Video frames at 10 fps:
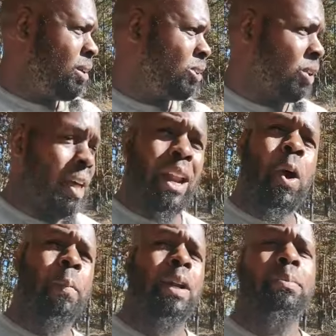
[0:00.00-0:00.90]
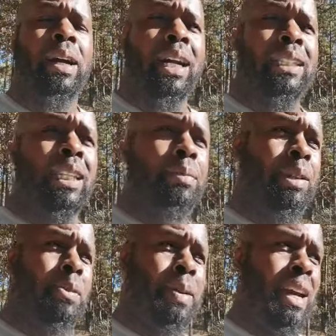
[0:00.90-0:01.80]
So that opened up my eyes, let me
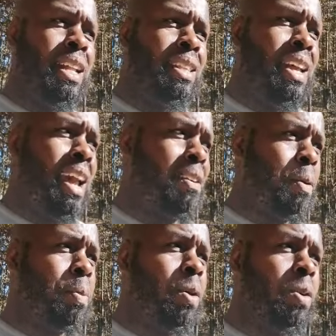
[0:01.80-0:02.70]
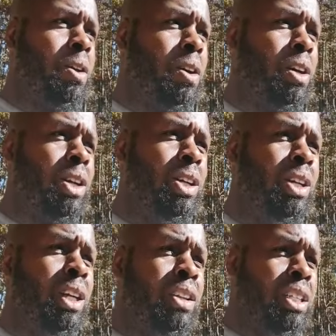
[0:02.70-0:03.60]
know, man, that they have a protocol.
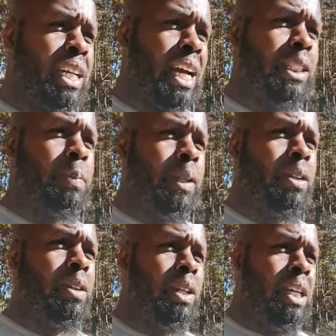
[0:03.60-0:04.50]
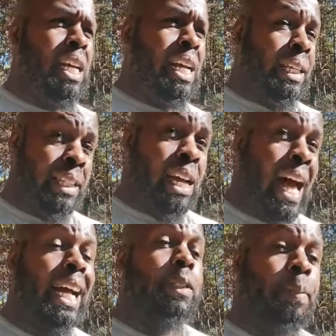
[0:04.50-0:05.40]
This hospital and
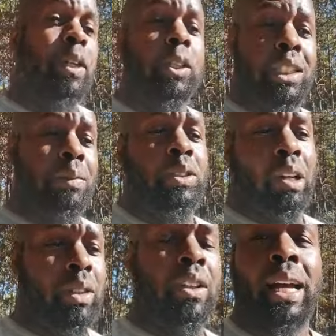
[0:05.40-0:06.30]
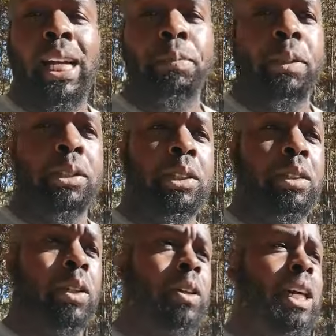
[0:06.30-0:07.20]
hospitals, because we train with other hospitals too,
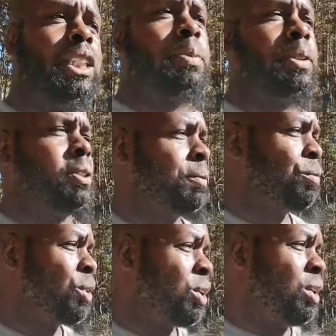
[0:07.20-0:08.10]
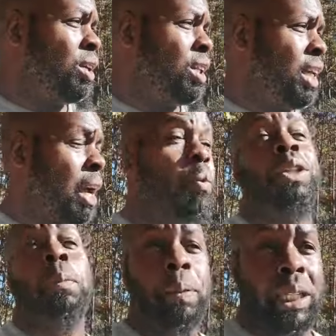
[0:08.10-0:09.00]
local hospitals, with
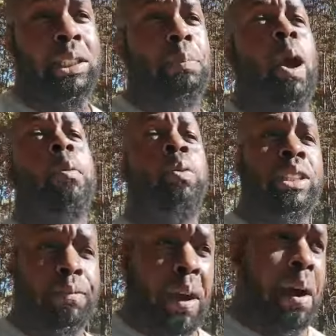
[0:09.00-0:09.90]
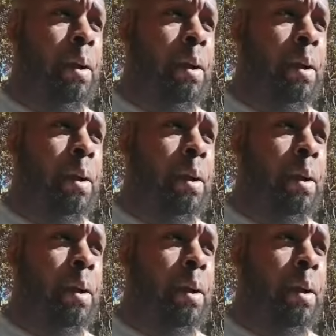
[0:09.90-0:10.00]
the police department, with the fire